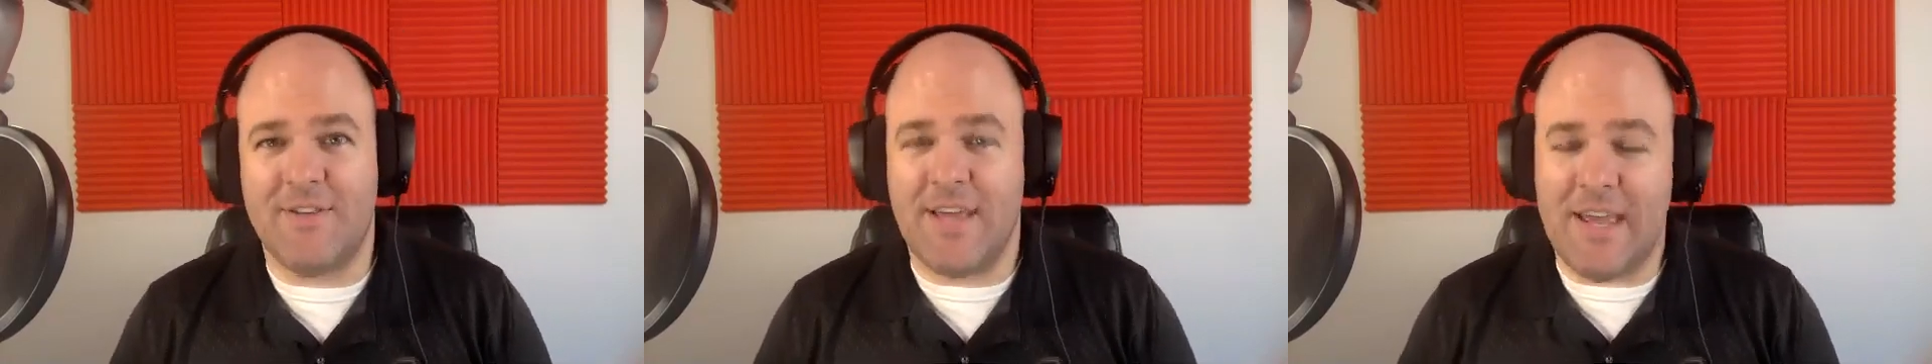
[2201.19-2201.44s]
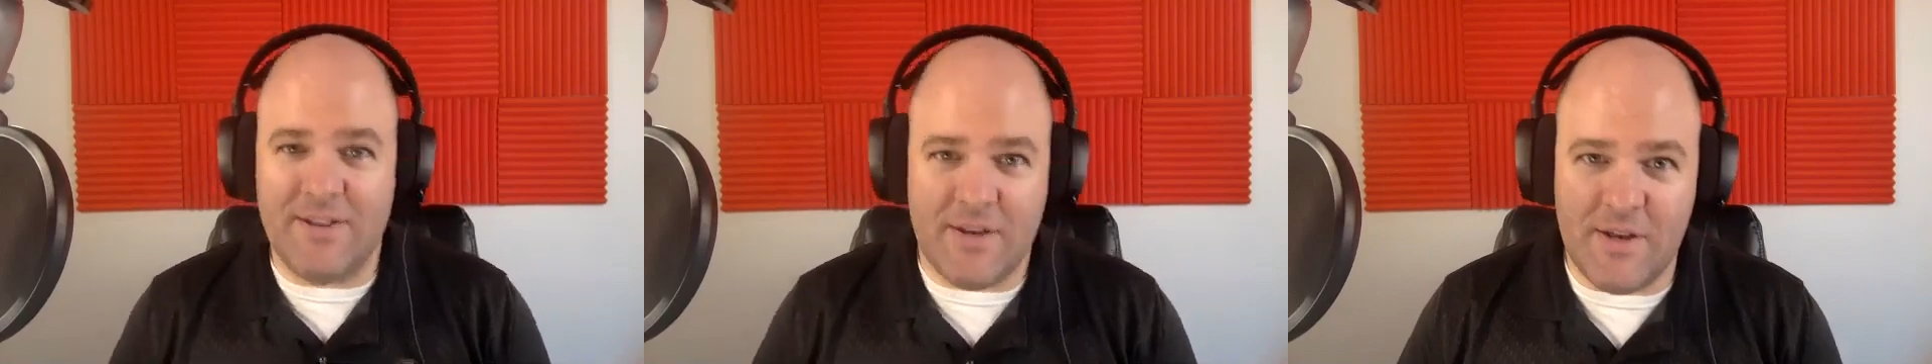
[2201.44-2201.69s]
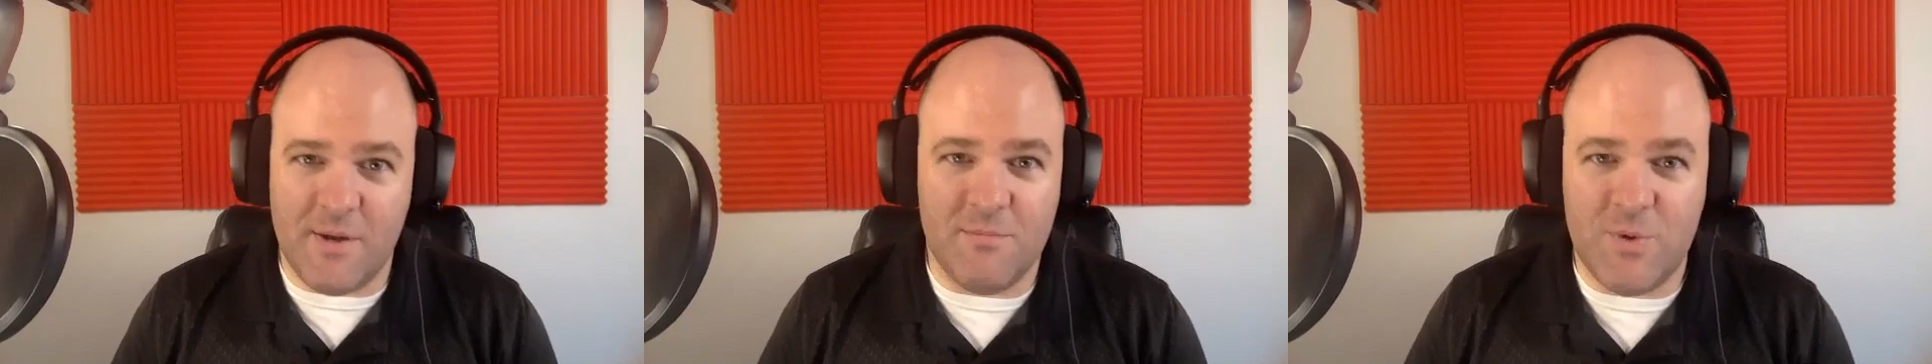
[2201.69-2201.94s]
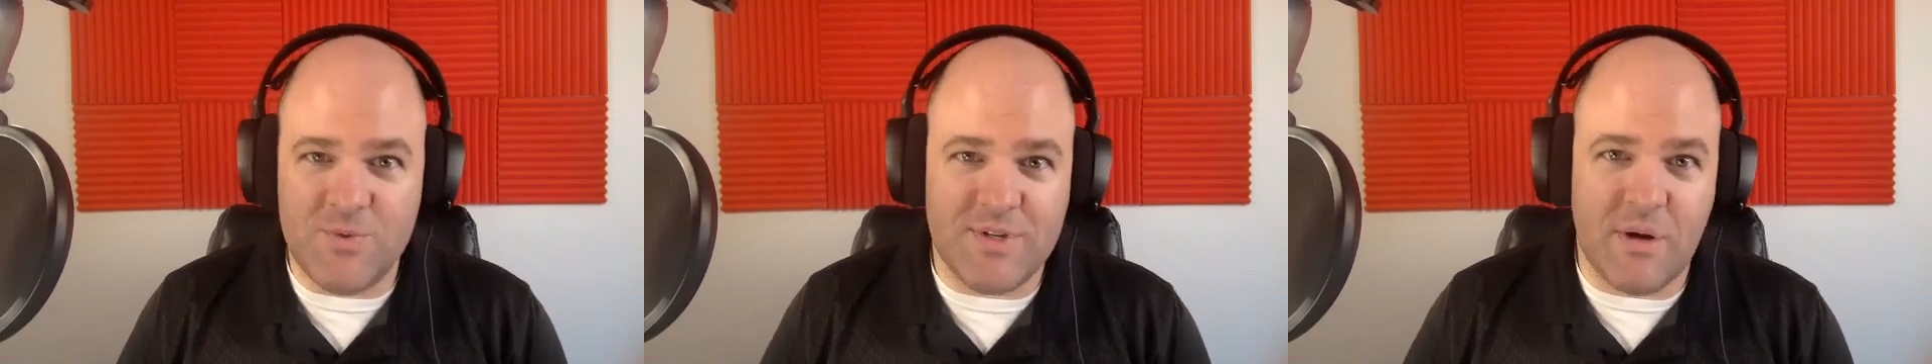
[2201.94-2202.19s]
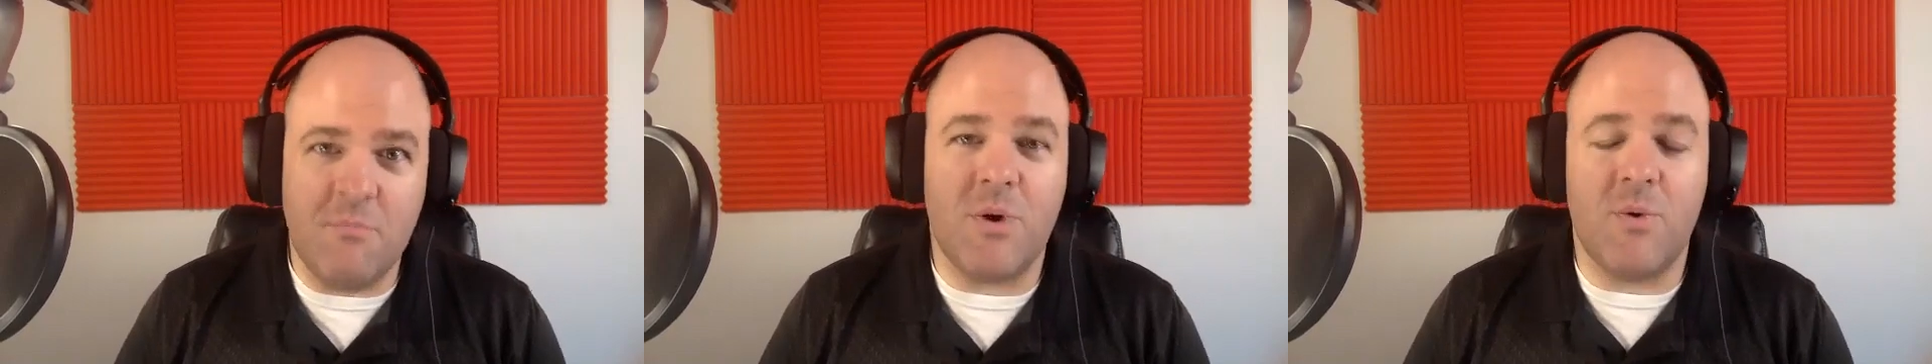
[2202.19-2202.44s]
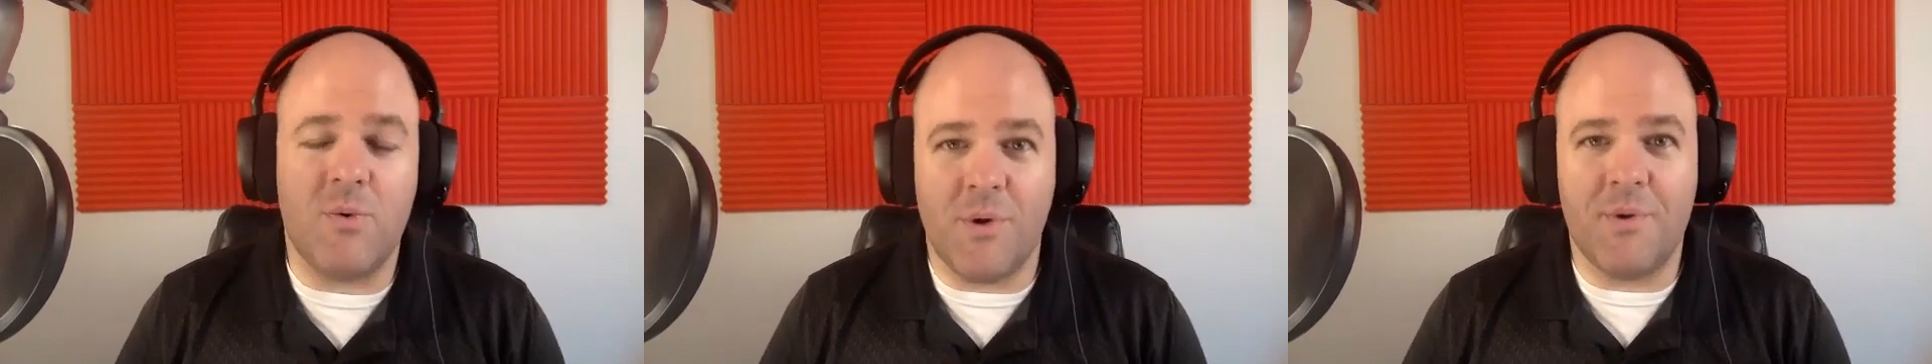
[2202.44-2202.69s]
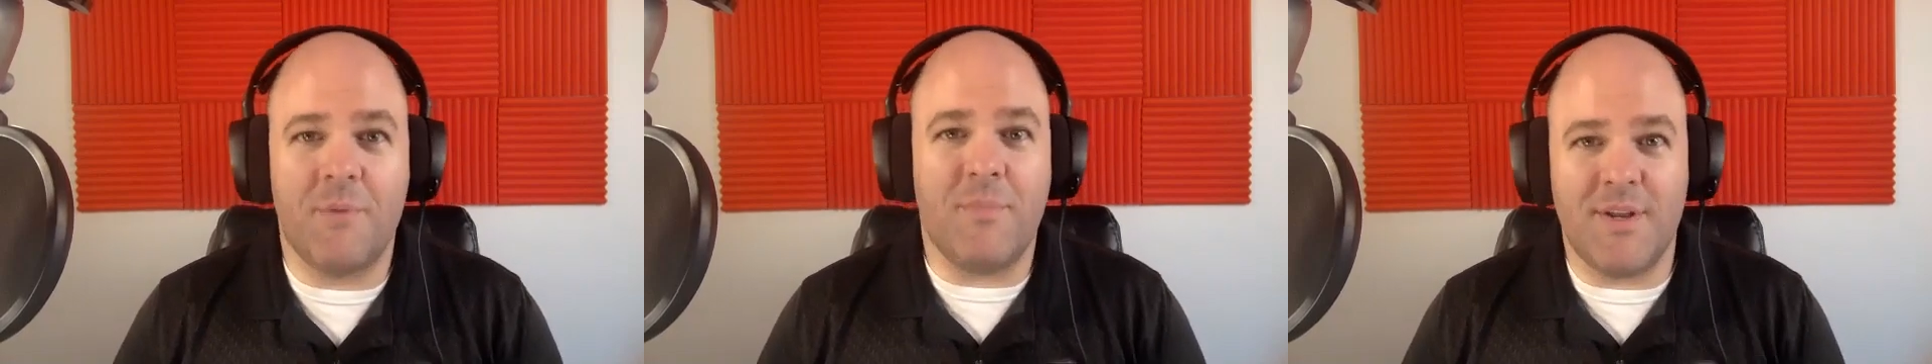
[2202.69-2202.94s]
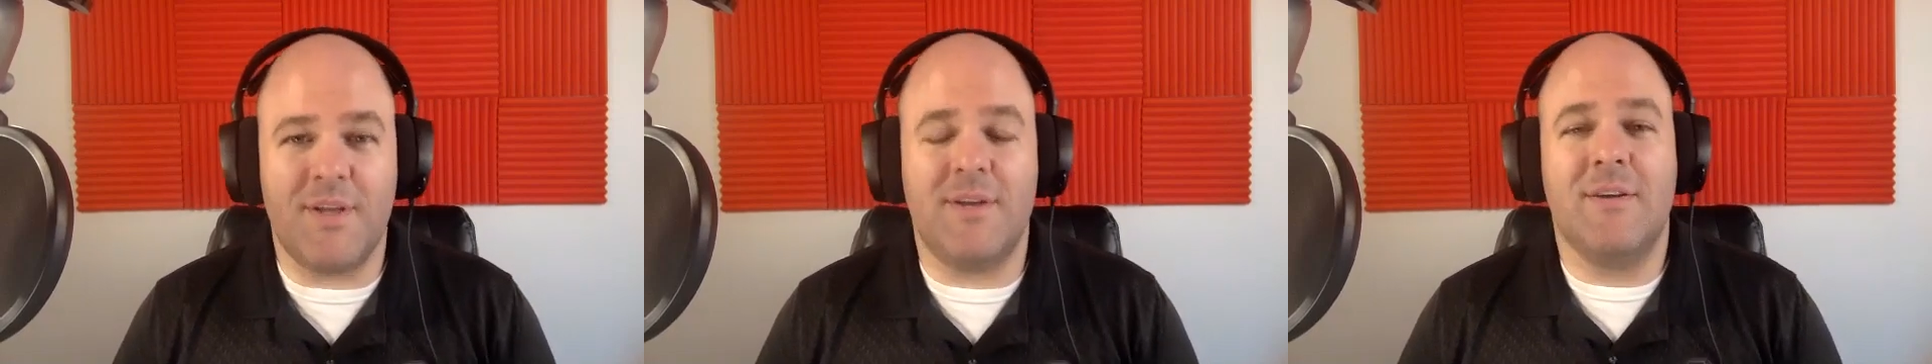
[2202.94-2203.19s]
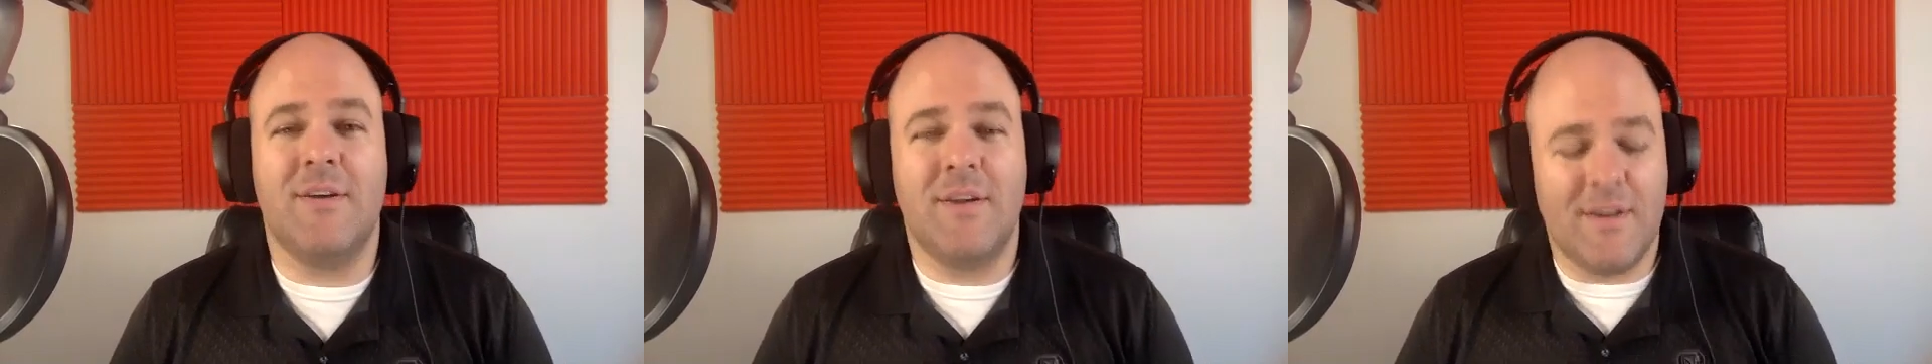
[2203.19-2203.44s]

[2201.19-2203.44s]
They ended up losing a boatload of money.